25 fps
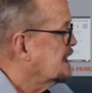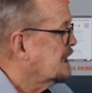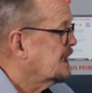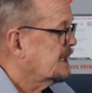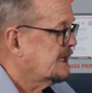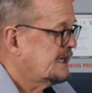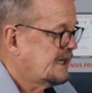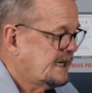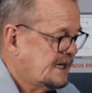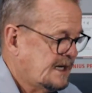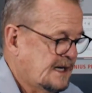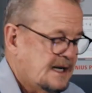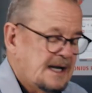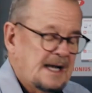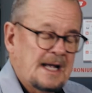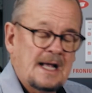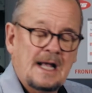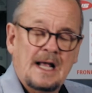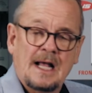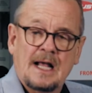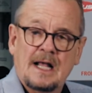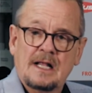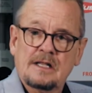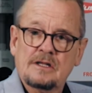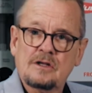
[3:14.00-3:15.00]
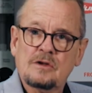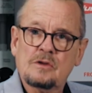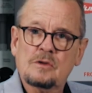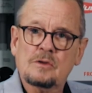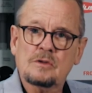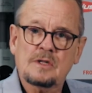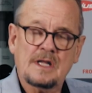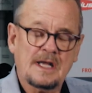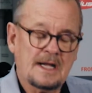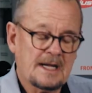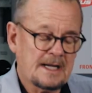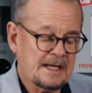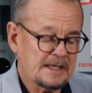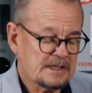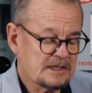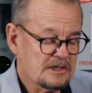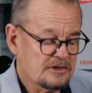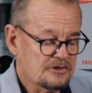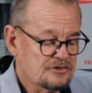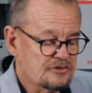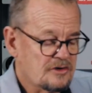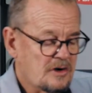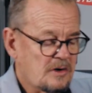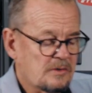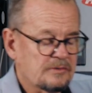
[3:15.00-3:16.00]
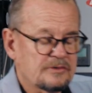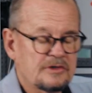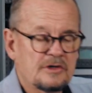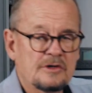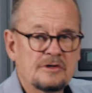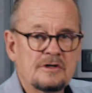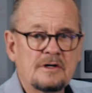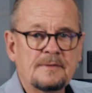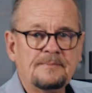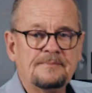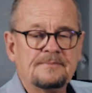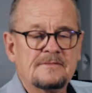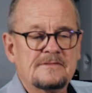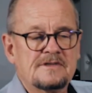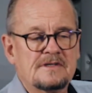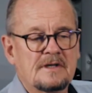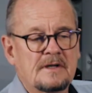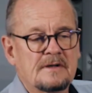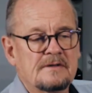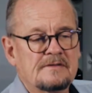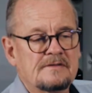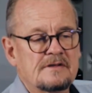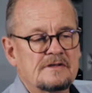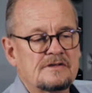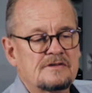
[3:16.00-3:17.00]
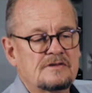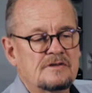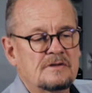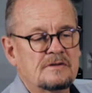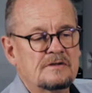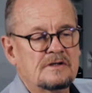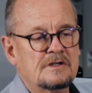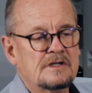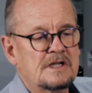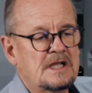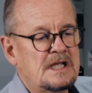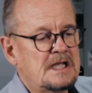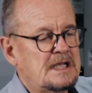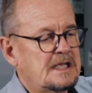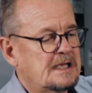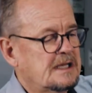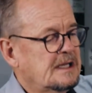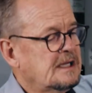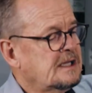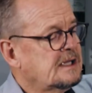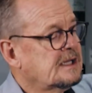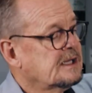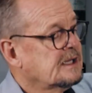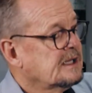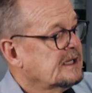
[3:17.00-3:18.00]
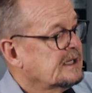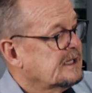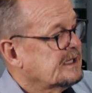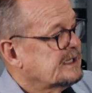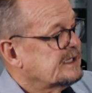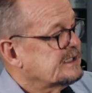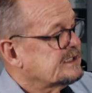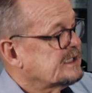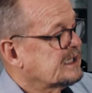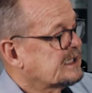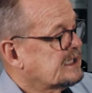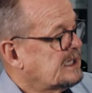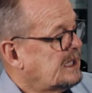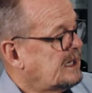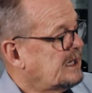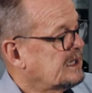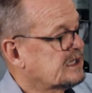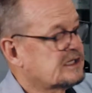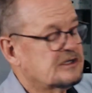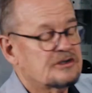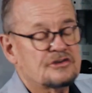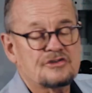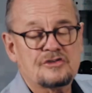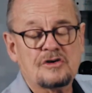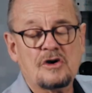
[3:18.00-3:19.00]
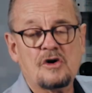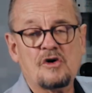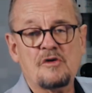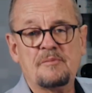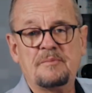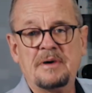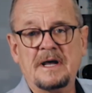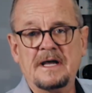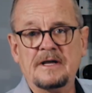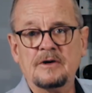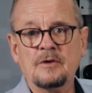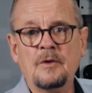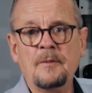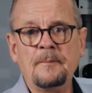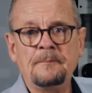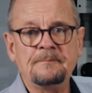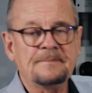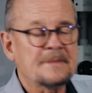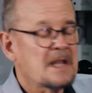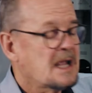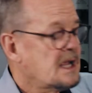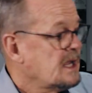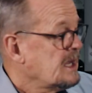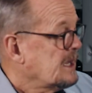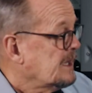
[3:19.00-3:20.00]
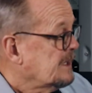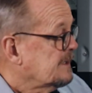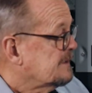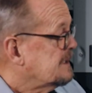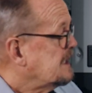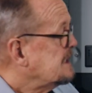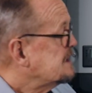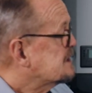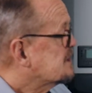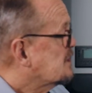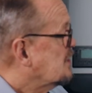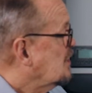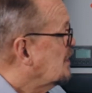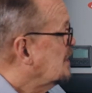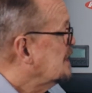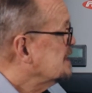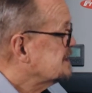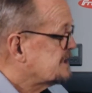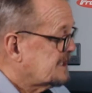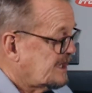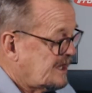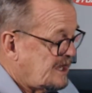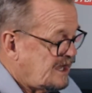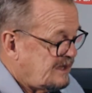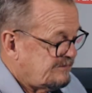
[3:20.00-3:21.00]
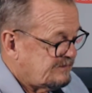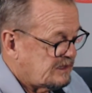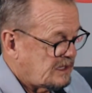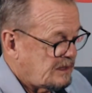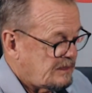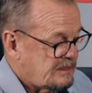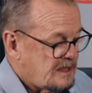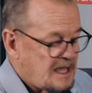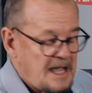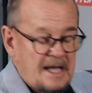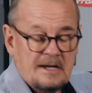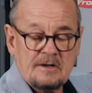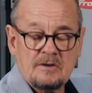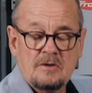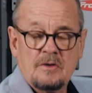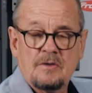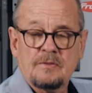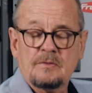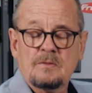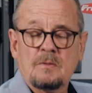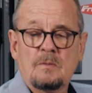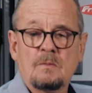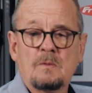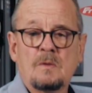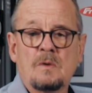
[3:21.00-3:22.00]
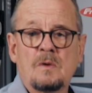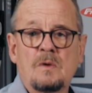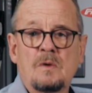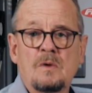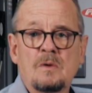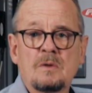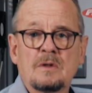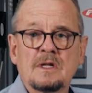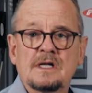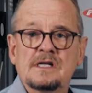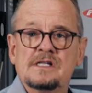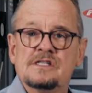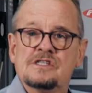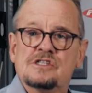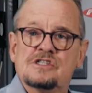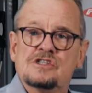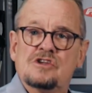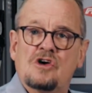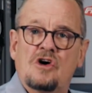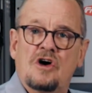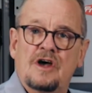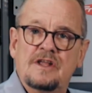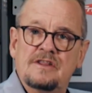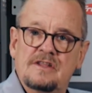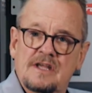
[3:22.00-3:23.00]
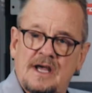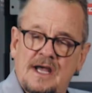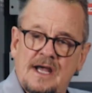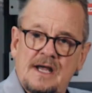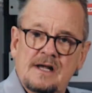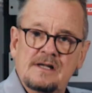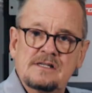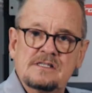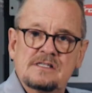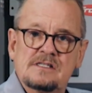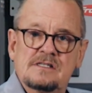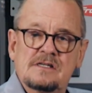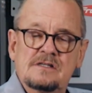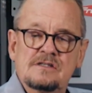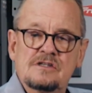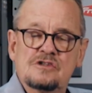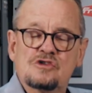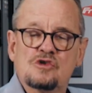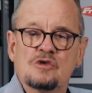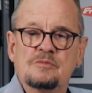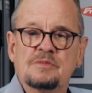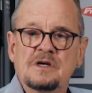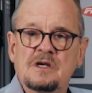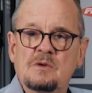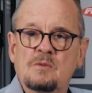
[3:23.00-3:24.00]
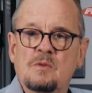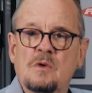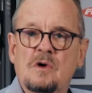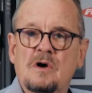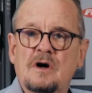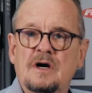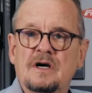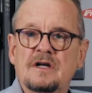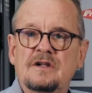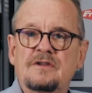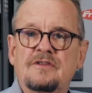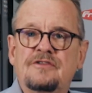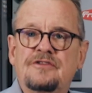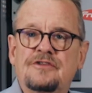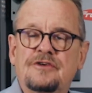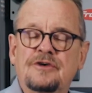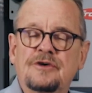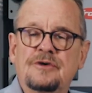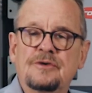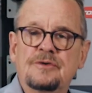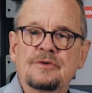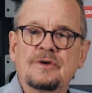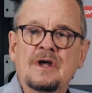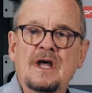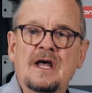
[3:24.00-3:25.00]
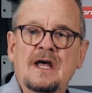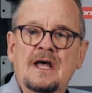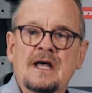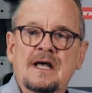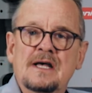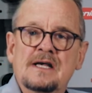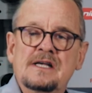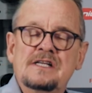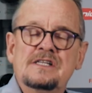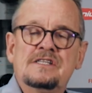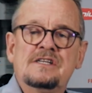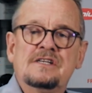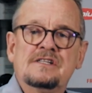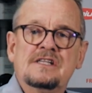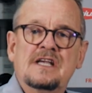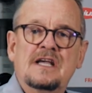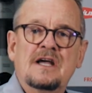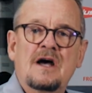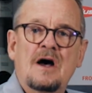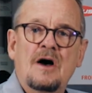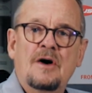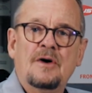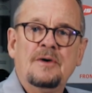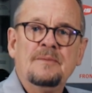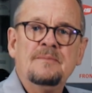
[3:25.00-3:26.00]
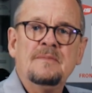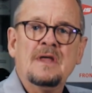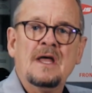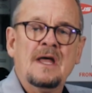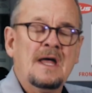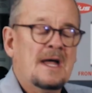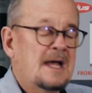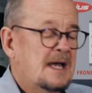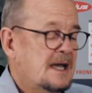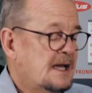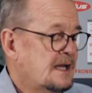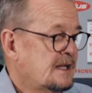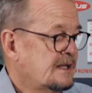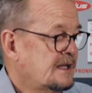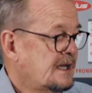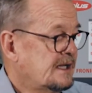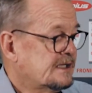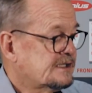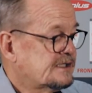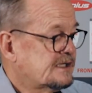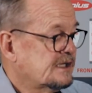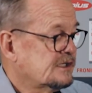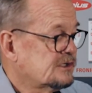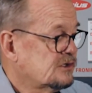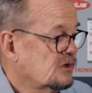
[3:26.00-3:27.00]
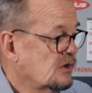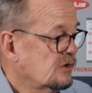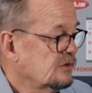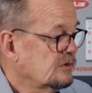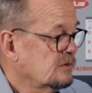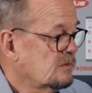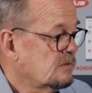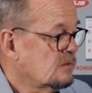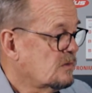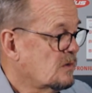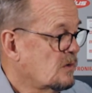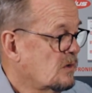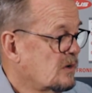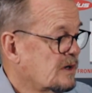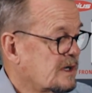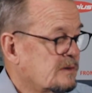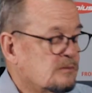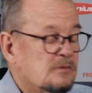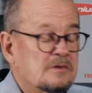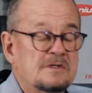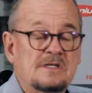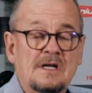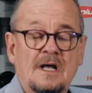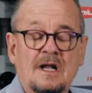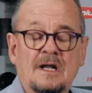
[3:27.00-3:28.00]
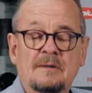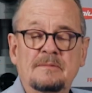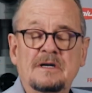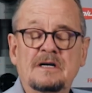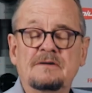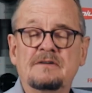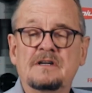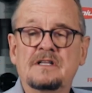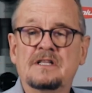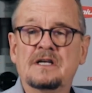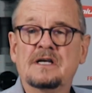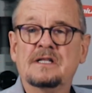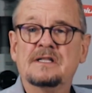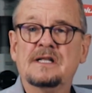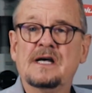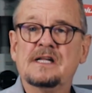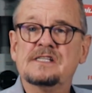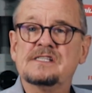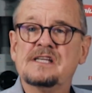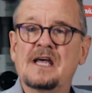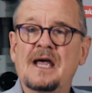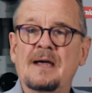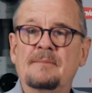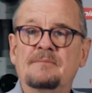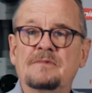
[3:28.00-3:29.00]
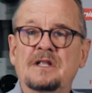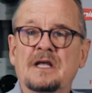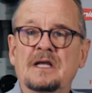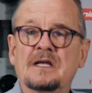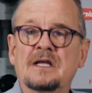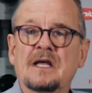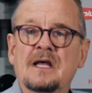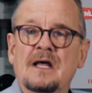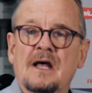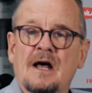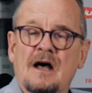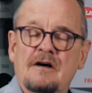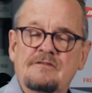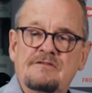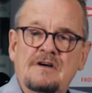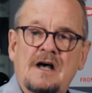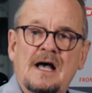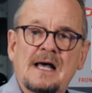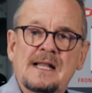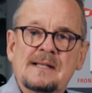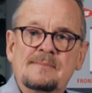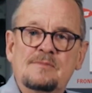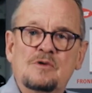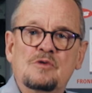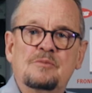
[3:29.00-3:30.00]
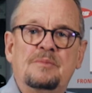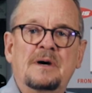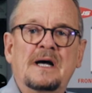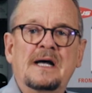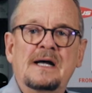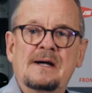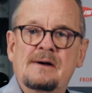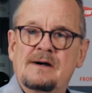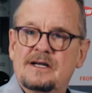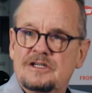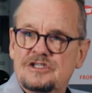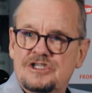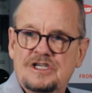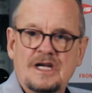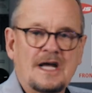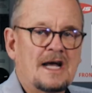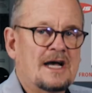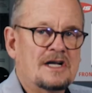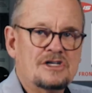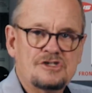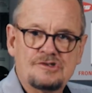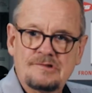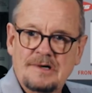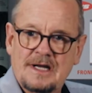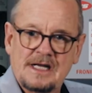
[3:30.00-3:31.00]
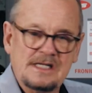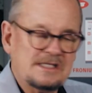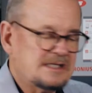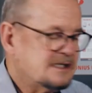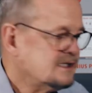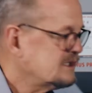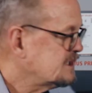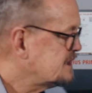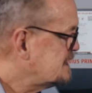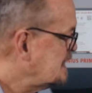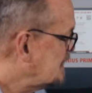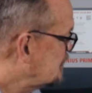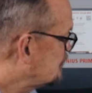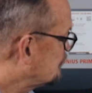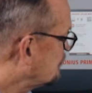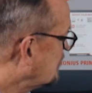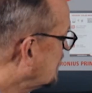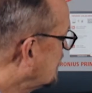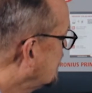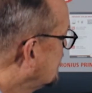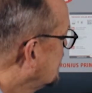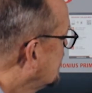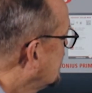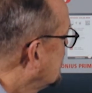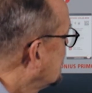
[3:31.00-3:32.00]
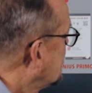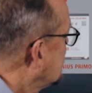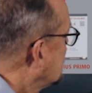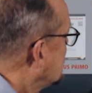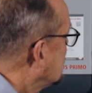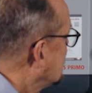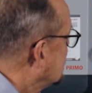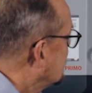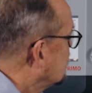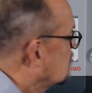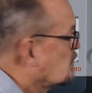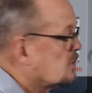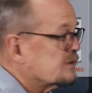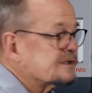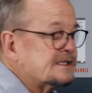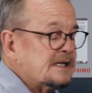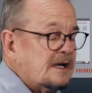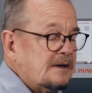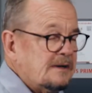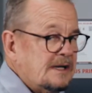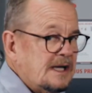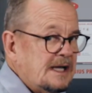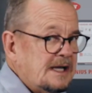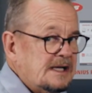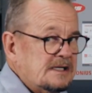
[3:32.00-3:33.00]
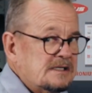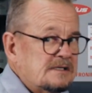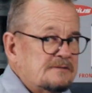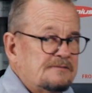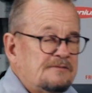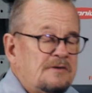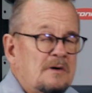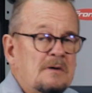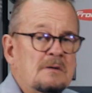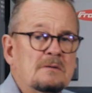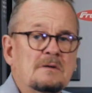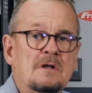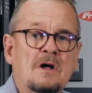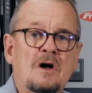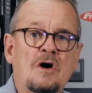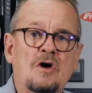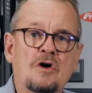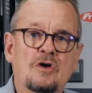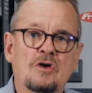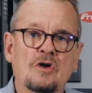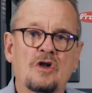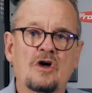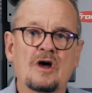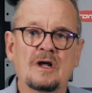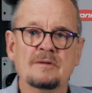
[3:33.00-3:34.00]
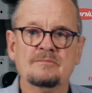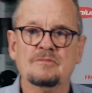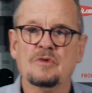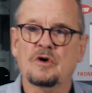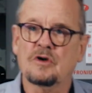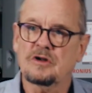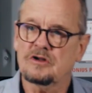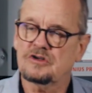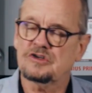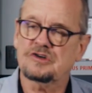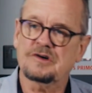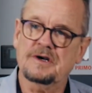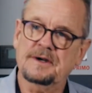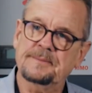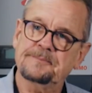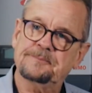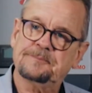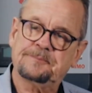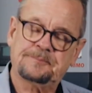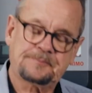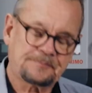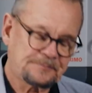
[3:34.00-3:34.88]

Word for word: a little control unit, so this unit here is a colour control panel. These clients are having that on the wall inside the house, so this will be wired through into their home, and that sits on the wall and will tell them everything that's happening, available power, charge rates, etc. It also has full online monitoring.